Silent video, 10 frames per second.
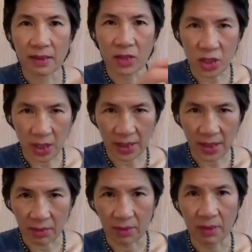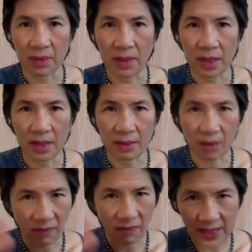the shutdown and
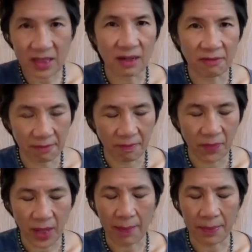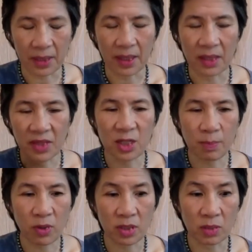all that stuff happened, and this
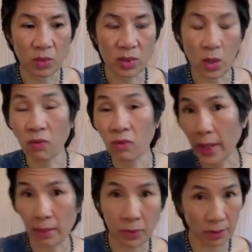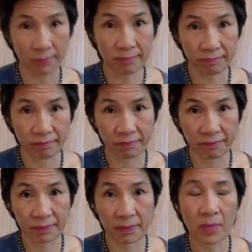person was overwhelmed
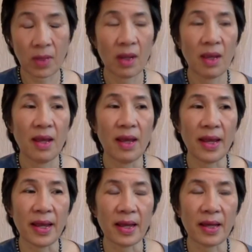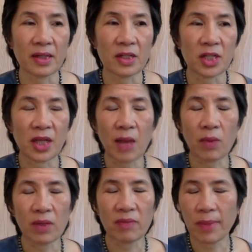and she got
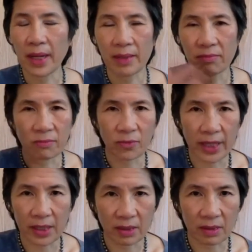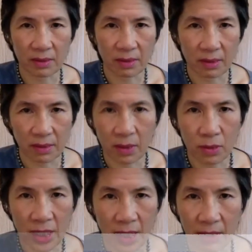one of my regular
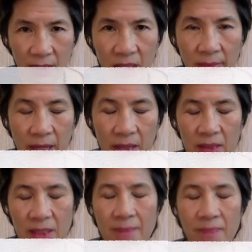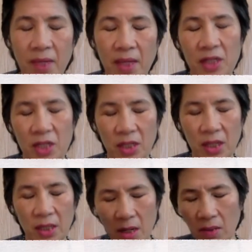newsletter emails, and she thought,
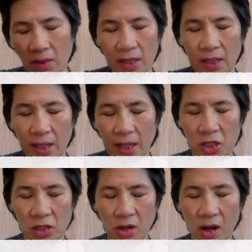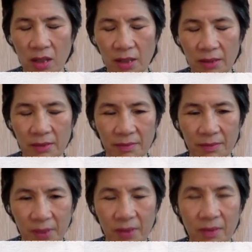oh, I should call and
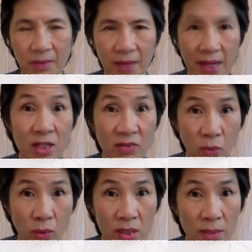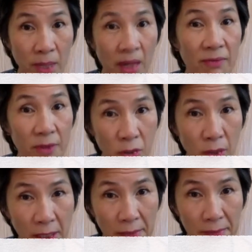you know ask for some biofield tuning.